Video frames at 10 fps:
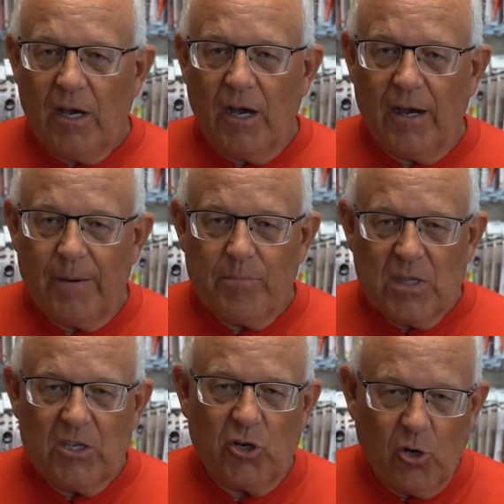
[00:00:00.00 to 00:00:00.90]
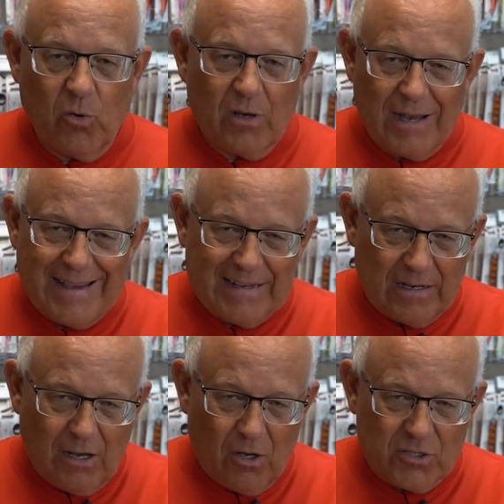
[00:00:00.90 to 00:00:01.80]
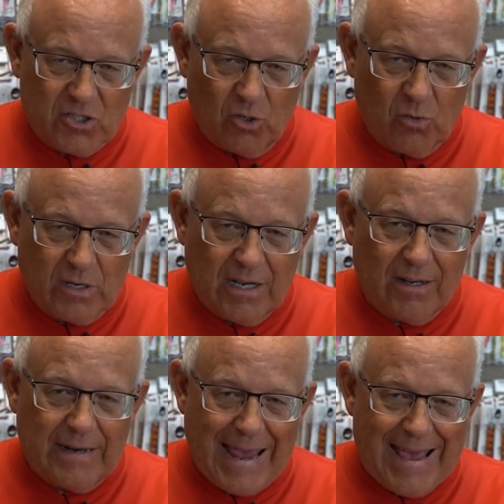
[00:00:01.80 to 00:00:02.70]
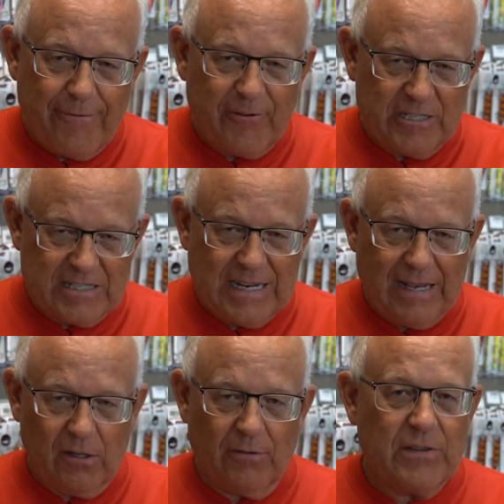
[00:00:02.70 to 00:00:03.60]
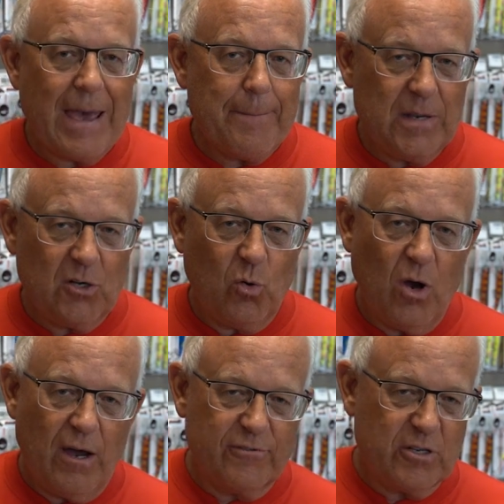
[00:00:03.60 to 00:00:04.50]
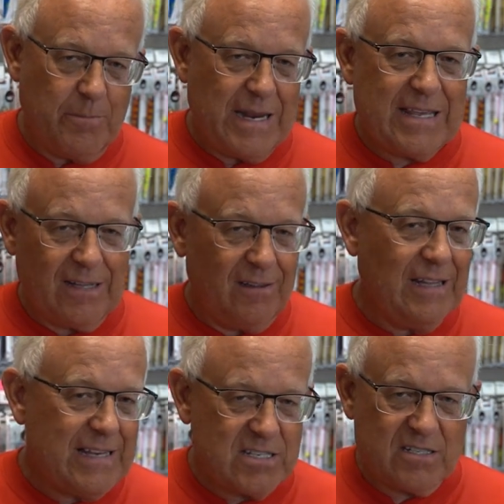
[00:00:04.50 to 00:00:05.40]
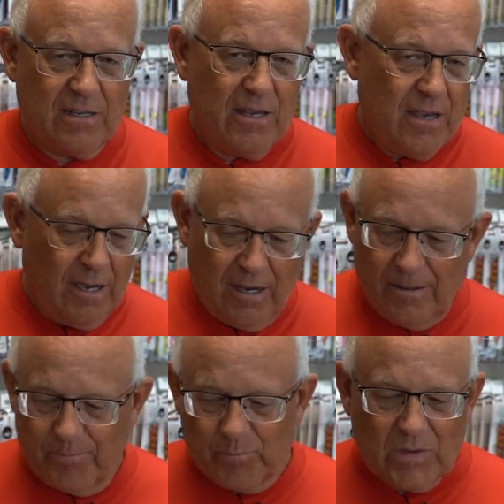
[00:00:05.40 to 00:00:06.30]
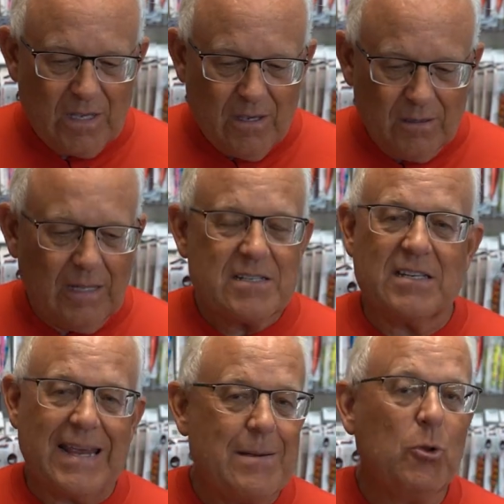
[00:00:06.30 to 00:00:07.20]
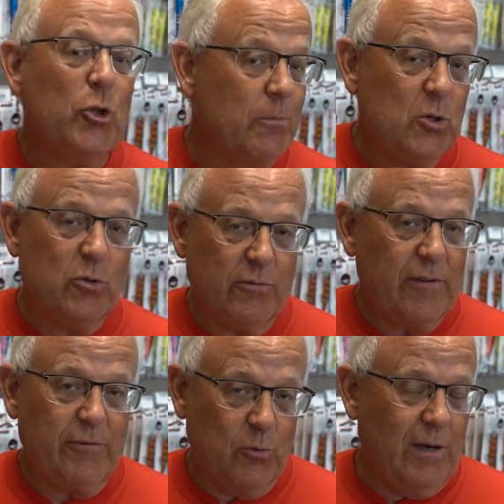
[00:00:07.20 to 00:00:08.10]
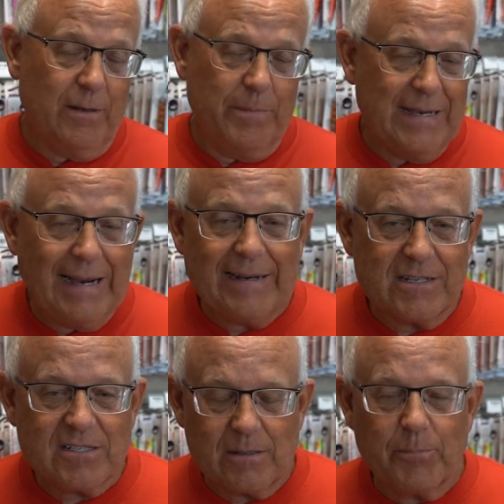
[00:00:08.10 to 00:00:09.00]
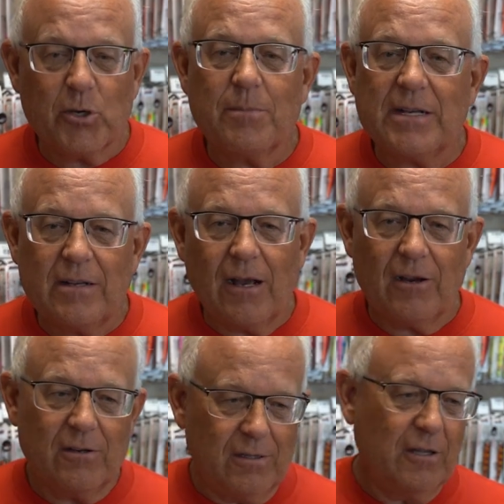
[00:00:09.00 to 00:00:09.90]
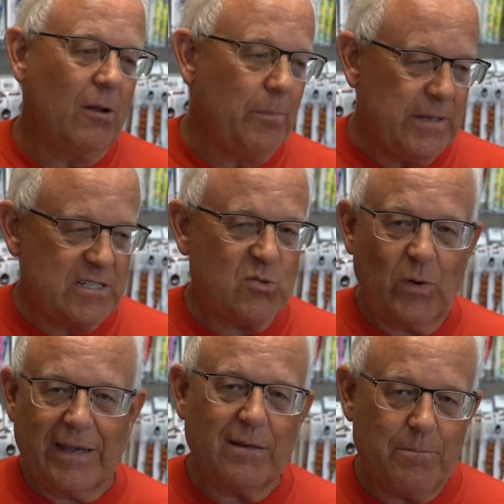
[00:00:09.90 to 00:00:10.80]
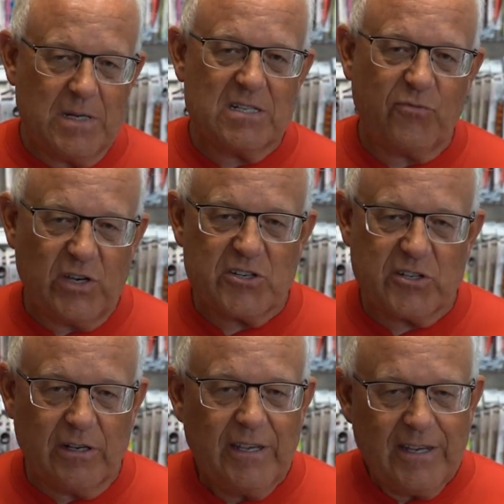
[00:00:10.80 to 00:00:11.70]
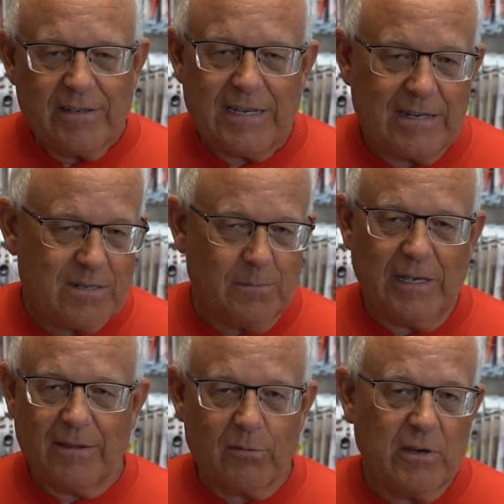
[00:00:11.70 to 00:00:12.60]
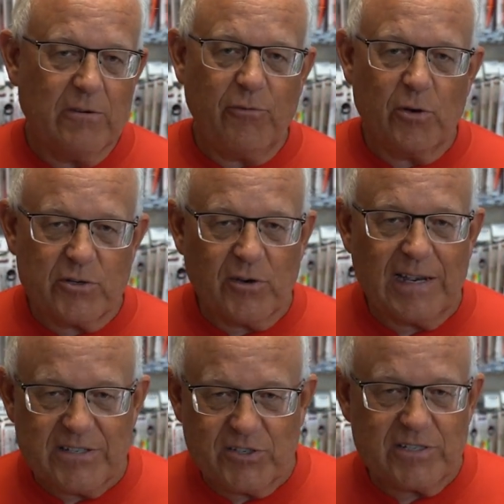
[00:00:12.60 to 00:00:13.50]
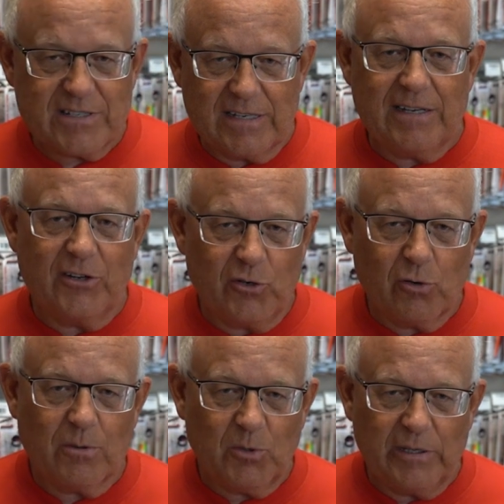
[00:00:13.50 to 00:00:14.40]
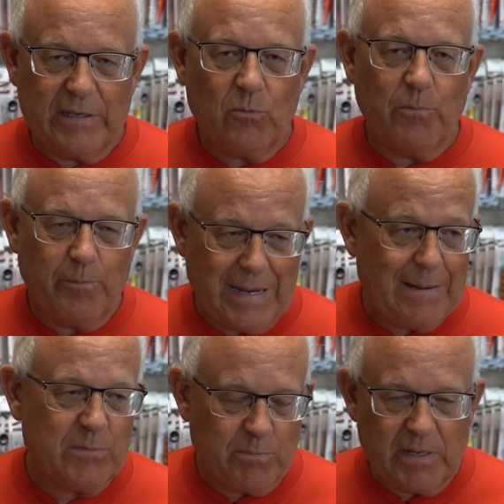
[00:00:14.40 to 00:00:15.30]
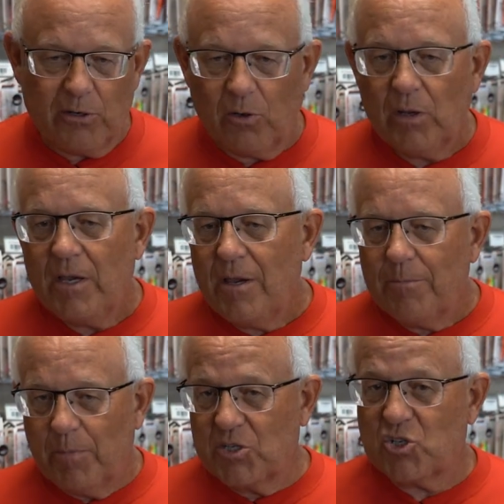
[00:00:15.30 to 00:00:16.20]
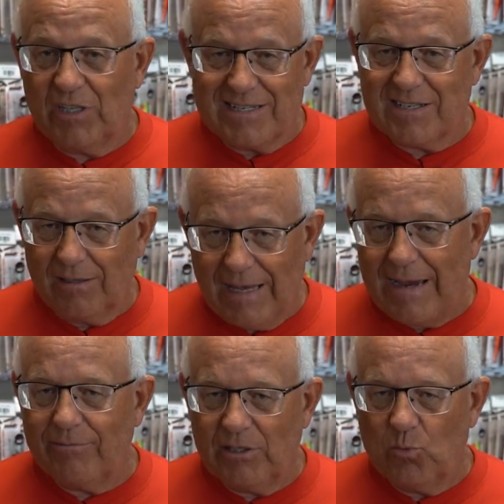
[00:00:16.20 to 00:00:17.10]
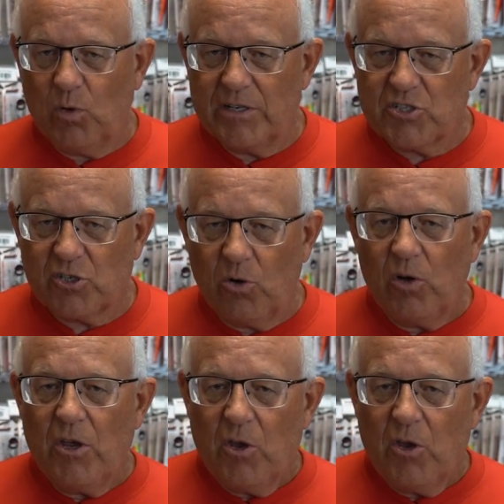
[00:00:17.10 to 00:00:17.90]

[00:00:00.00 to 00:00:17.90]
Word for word: Uh, you know, and also cut half of the tail of that minnow off to make it less, um, less able to move, if you want to be honest. The Burbot are a little bit swing and miss fish. So it takes them like three or four tries just to get a normally maimed minnow, much less a lively one. So,